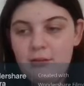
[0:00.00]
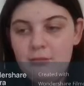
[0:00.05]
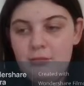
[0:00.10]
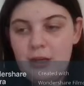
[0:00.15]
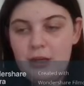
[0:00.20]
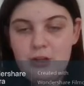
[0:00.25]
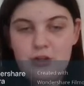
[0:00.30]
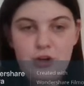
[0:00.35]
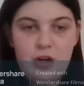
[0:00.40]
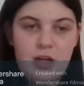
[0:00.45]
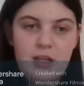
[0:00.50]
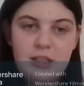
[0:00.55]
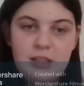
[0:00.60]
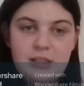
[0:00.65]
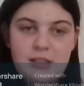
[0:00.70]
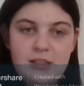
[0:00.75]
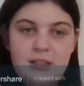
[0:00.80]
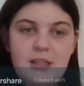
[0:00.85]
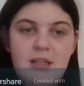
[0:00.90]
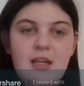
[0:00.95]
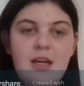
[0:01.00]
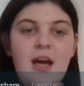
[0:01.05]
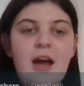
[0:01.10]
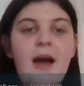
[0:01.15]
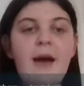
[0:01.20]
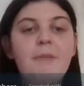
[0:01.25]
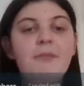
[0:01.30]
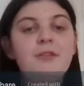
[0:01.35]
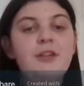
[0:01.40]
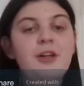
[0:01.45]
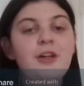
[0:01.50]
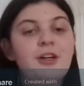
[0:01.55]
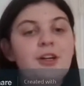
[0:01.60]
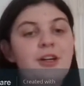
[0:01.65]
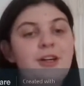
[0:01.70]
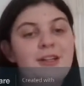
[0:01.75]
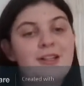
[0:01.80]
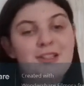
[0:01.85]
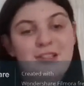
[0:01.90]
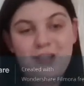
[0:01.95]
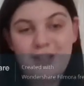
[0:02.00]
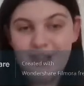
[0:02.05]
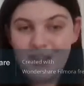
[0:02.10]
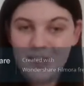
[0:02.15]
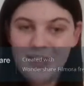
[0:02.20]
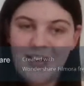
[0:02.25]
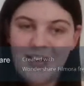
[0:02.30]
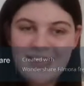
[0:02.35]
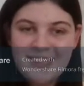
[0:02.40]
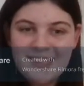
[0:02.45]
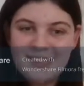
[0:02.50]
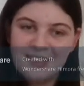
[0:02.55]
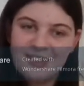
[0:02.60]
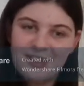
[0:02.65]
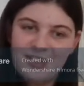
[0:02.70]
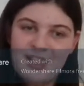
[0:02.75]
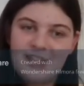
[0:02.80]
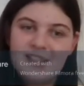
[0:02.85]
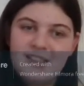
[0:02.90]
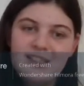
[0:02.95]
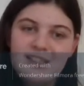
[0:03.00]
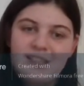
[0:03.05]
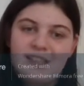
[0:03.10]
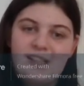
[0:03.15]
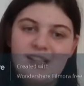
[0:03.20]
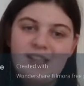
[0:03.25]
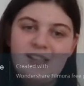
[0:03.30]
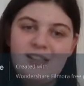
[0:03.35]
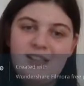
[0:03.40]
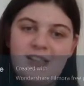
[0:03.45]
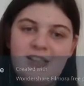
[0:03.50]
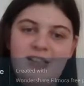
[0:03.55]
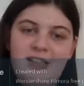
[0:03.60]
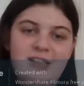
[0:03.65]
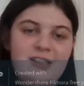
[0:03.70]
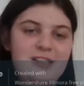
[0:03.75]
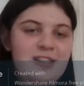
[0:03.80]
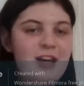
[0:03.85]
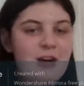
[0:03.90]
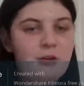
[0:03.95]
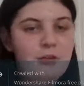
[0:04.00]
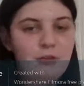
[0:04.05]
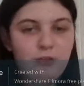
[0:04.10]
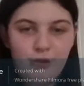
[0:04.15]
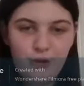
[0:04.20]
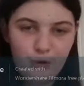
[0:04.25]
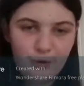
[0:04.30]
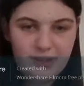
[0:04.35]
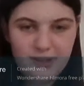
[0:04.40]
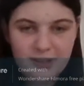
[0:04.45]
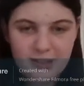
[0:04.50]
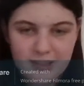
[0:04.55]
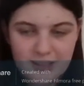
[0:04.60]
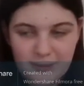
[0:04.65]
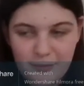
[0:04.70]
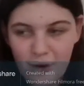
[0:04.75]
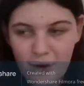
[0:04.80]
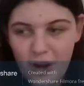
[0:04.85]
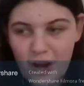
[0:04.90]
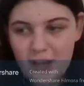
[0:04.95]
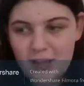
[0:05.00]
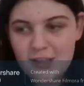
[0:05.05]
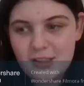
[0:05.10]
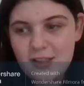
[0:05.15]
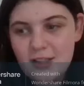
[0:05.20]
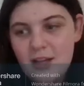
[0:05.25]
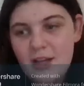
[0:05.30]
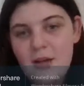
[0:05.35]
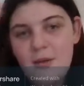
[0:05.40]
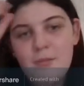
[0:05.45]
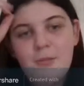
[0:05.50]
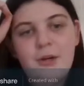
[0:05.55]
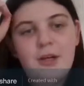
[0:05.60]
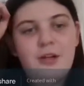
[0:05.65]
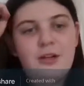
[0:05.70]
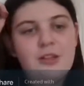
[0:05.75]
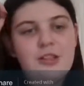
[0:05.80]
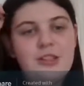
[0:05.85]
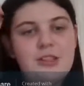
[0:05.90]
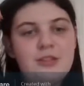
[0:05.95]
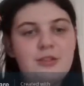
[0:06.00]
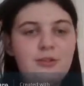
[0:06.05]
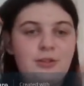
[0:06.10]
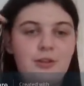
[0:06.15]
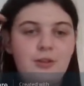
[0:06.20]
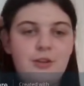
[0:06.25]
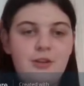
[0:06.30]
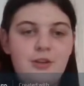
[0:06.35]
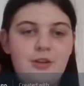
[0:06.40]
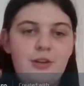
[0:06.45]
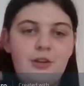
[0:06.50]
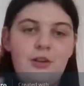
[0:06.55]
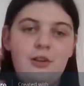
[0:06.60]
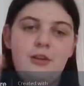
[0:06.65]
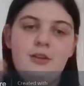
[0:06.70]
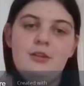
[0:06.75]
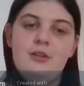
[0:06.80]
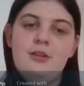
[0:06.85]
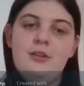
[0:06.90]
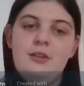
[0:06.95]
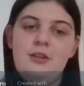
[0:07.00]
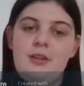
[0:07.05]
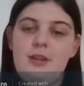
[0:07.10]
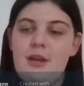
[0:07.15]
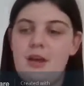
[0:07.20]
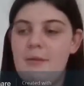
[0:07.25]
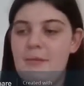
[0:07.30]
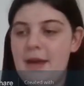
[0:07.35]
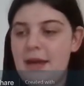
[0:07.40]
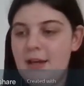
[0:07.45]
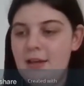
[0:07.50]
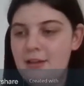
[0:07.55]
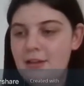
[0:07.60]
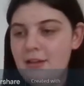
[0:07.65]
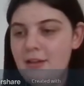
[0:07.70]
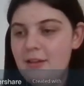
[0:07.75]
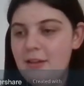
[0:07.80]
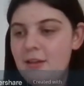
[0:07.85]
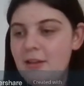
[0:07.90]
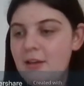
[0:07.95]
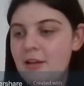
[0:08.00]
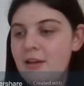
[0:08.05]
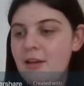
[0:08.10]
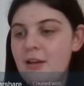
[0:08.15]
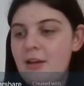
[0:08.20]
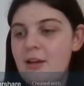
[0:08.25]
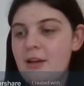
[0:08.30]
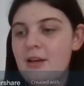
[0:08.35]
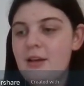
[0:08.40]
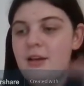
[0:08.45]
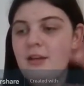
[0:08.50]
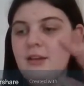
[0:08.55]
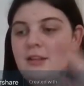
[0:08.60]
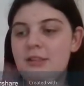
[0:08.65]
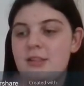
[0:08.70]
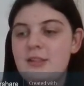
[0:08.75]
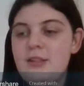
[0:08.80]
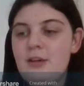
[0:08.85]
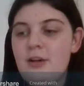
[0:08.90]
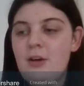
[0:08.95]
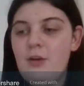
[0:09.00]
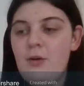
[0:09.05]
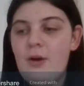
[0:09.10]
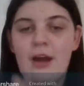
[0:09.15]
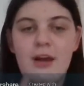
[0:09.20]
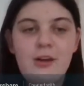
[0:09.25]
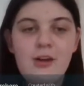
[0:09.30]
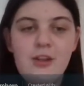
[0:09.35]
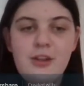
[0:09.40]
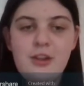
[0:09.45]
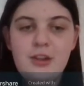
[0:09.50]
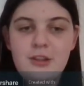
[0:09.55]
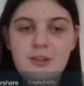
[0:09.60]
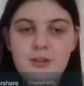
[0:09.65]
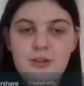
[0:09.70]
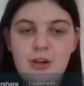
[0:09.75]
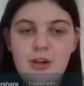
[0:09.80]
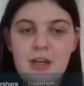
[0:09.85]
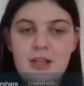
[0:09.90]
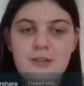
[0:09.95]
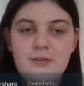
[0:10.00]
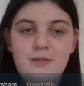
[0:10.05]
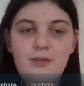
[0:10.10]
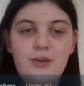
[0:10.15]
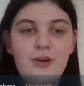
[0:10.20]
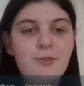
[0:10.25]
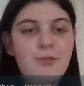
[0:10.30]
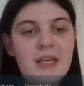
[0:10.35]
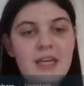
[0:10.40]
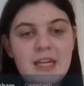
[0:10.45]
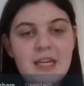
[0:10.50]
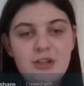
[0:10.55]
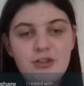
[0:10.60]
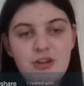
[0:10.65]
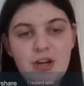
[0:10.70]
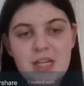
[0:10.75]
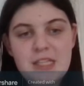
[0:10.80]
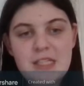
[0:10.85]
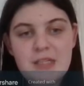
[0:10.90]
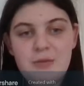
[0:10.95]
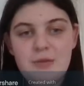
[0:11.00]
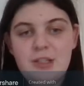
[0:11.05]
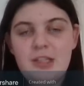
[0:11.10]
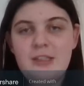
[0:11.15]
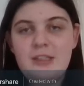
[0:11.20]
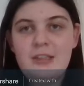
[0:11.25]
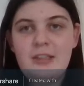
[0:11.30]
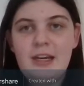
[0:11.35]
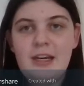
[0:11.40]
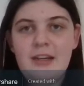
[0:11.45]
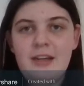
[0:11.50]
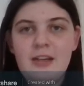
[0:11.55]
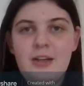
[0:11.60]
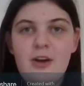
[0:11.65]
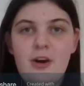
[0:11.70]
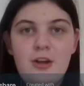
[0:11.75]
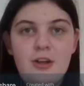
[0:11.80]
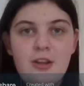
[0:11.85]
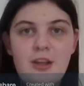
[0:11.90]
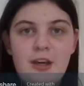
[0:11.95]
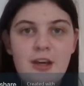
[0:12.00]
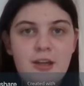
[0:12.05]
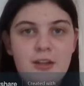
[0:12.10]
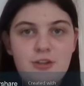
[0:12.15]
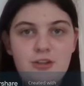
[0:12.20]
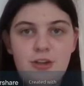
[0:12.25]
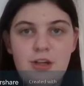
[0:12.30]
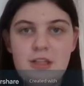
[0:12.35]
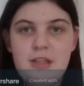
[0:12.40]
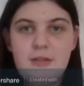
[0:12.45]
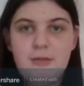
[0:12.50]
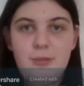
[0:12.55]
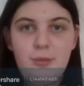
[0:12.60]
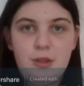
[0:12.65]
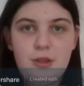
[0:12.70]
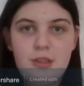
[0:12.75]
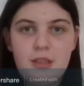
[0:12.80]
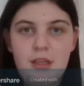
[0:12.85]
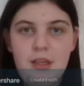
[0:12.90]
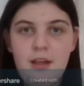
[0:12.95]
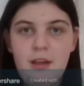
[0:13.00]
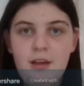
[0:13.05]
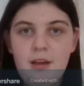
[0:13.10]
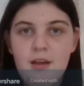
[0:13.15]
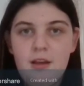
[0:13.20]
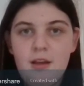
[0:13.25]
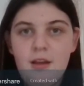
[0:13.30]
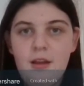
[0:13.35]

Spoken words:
my dress. I'm not going to show you guys the dress because that will ruin the surprise, but I'll just talk about it. So I got the dress from eDresser, which is like an online dress boutique,